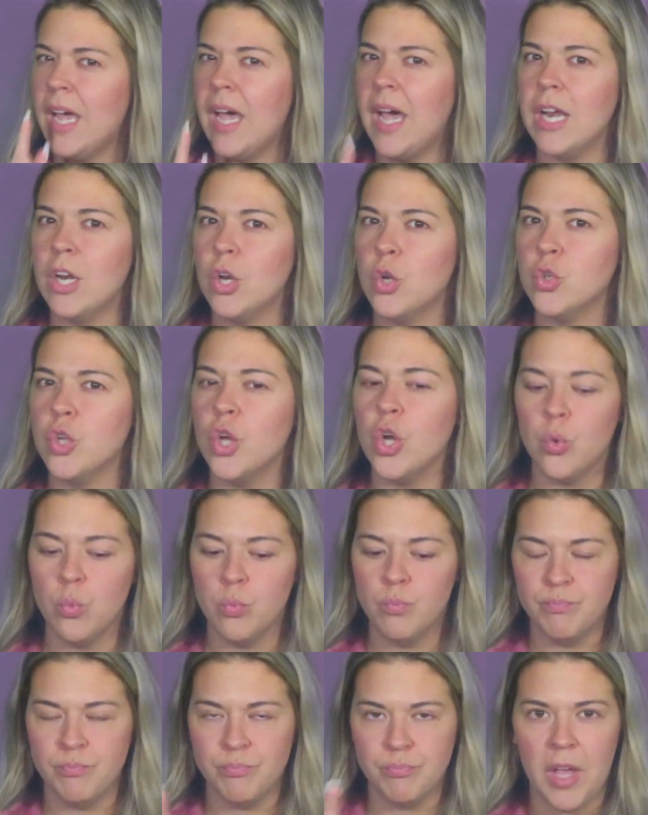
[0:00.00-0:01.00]
I don't
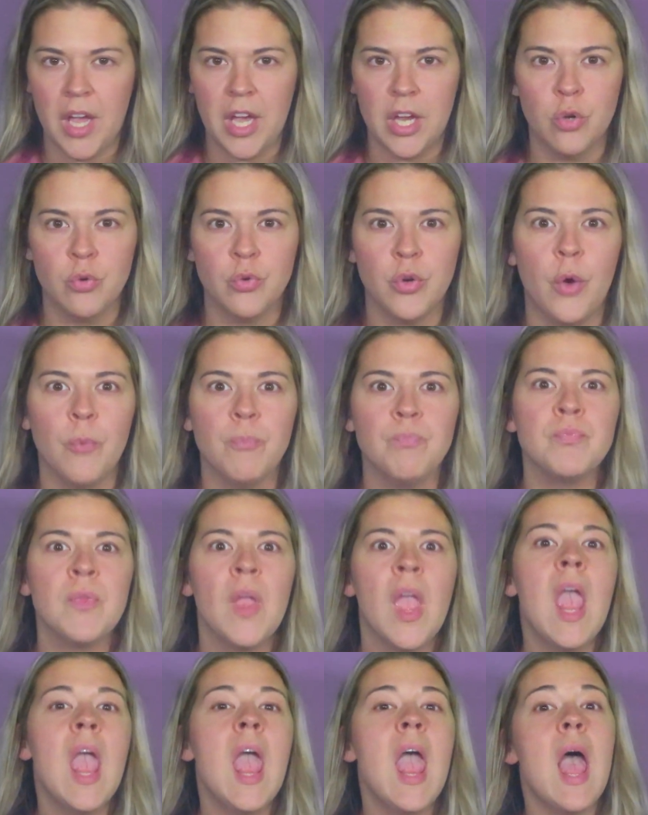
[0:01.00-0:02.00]
know.
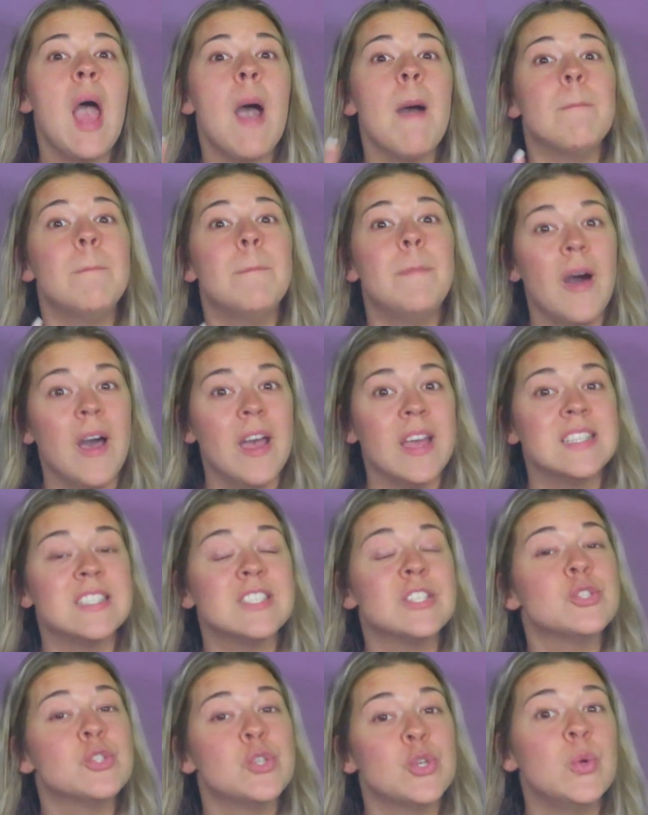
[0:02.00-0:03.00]

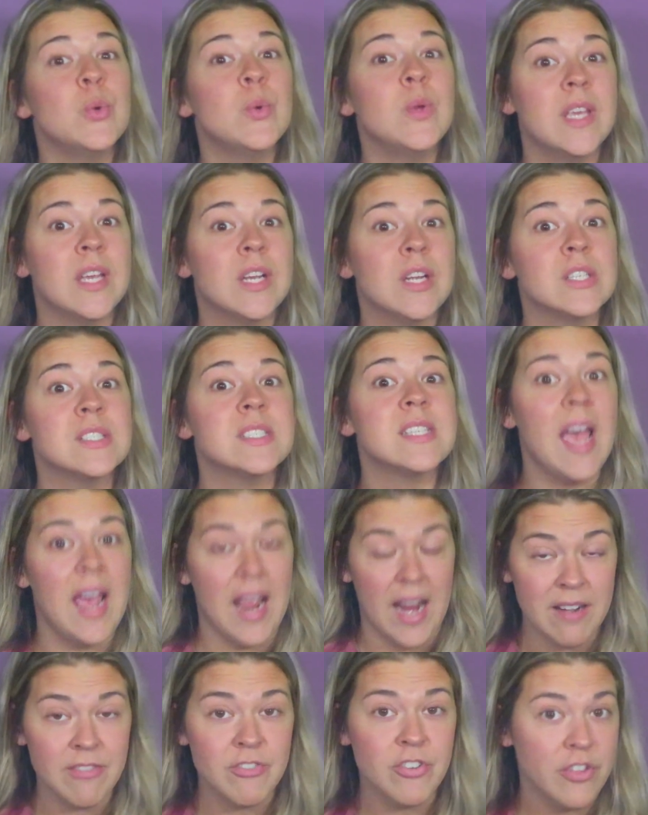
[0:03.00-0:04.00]
But 2 years
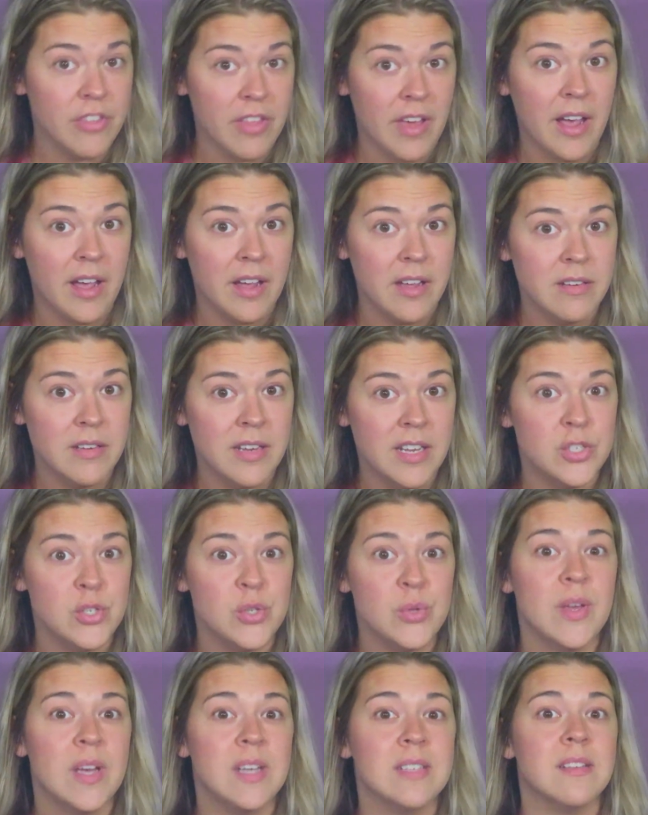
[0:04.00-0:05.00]
after that, in
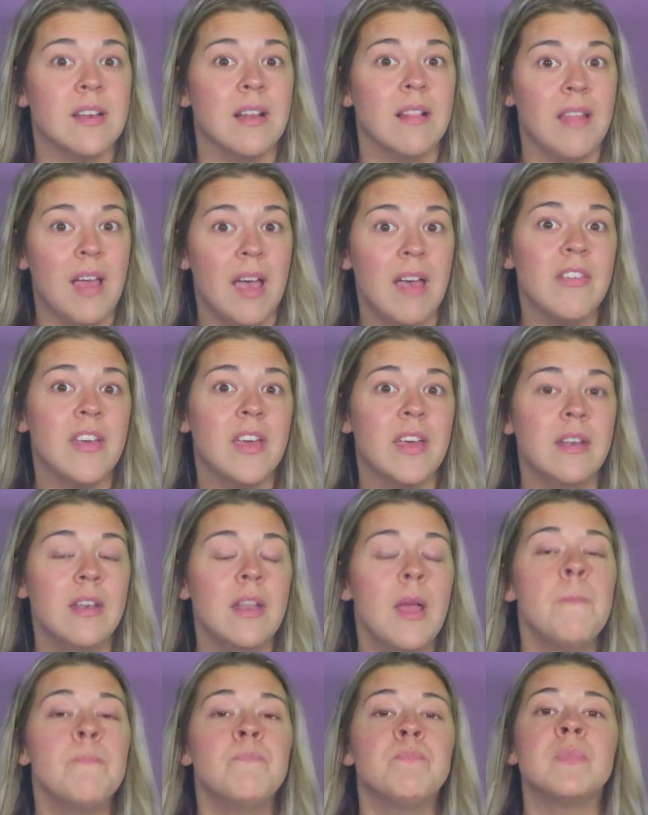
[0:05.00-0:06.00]

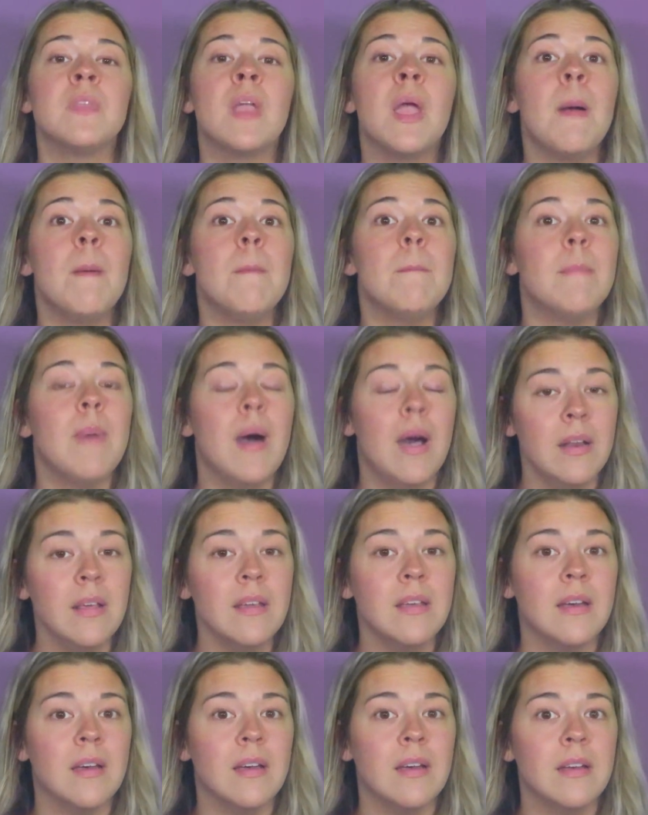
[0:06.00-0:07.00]
2011,
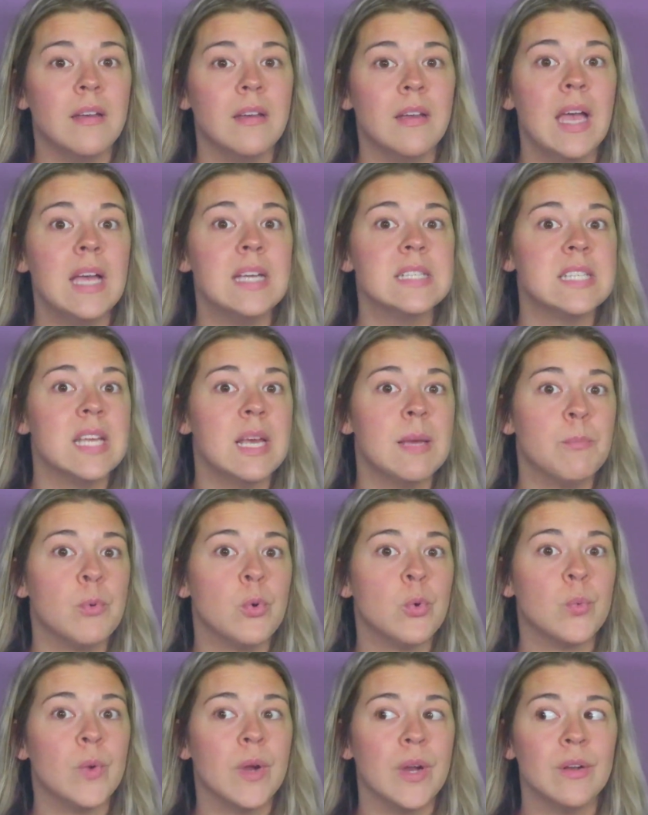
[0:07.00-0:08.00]
Monica had
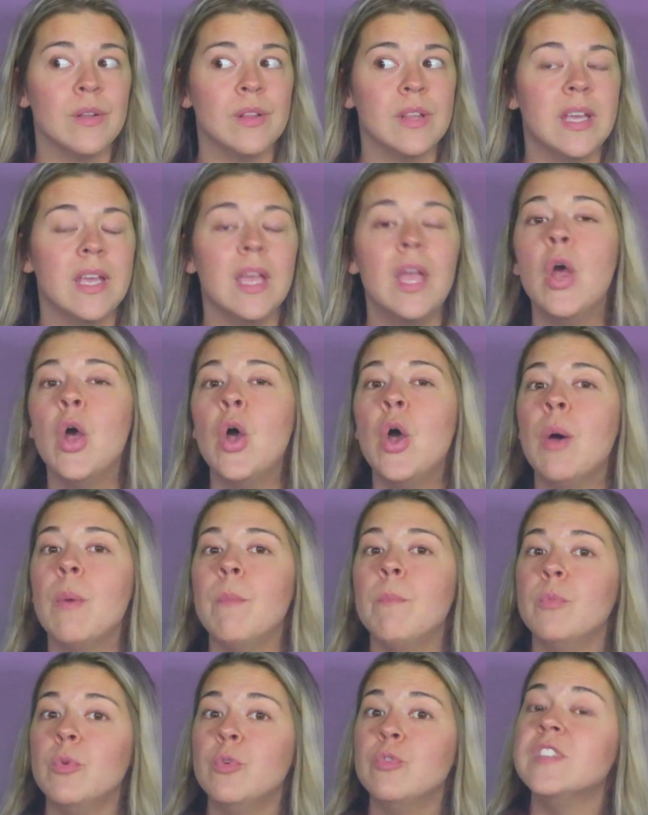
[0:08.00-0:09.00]
temporarily
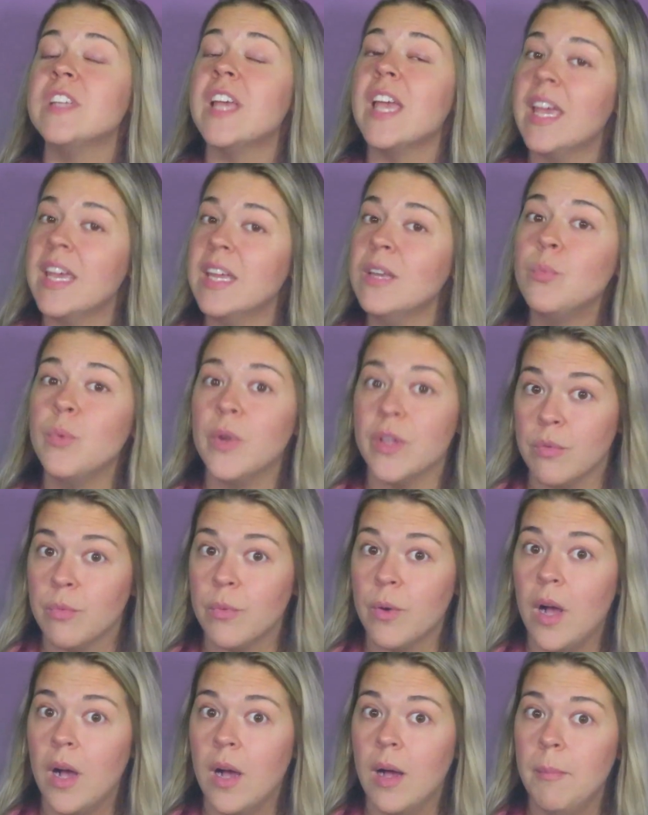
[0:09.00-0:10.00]
moved in with
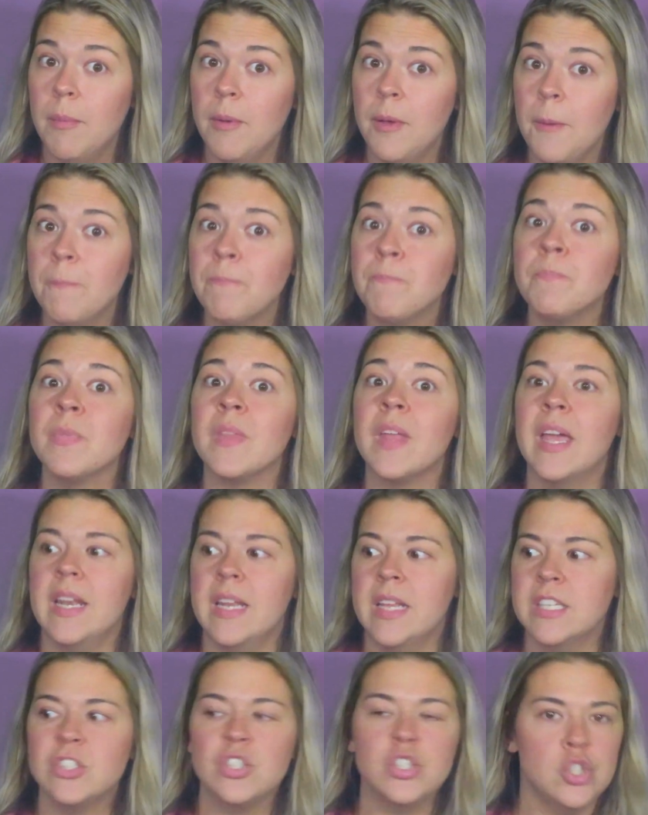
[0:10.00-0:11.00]
Rob in
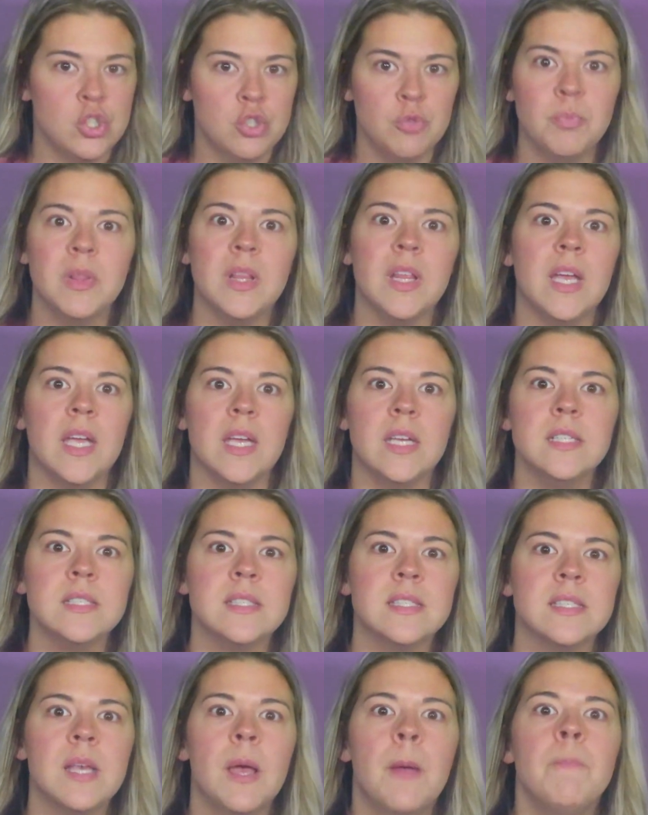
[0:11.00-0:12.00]
his new
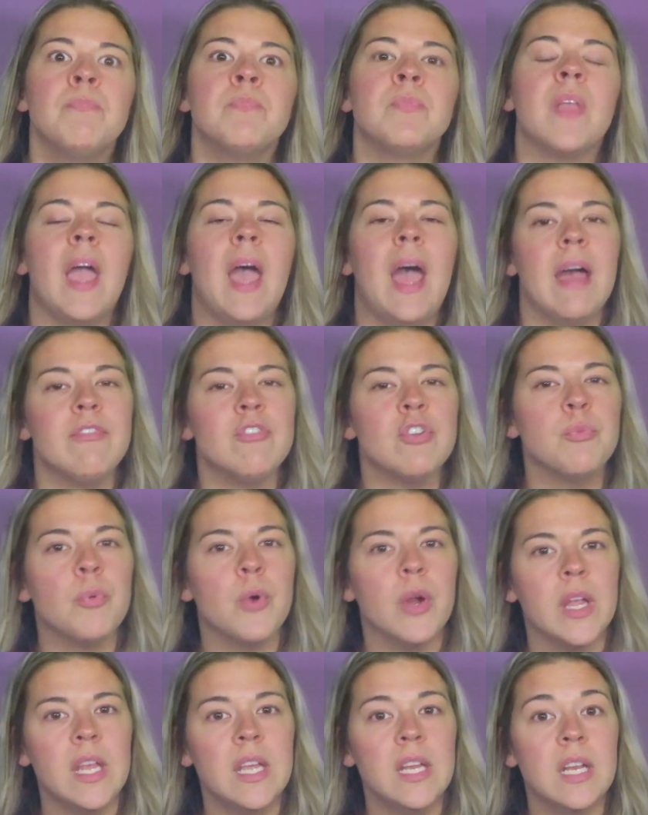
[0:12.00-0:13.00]
place after
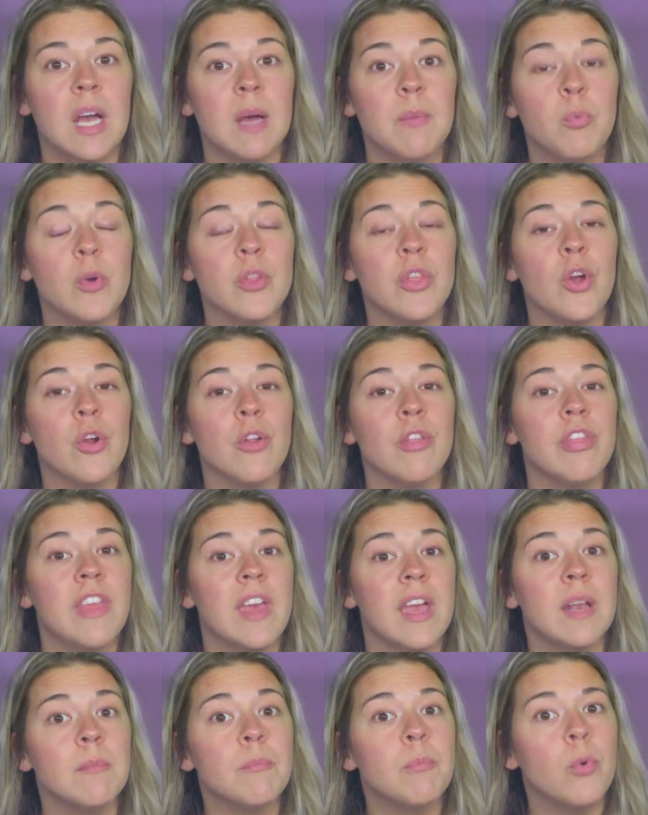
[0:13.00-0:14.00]
breaking up with her
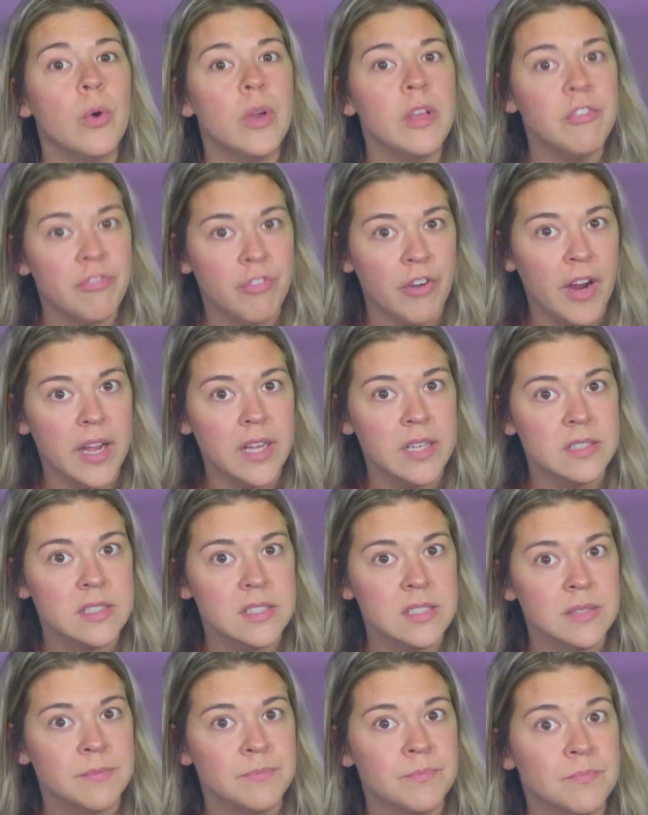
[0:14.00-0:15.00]
then boyfriend.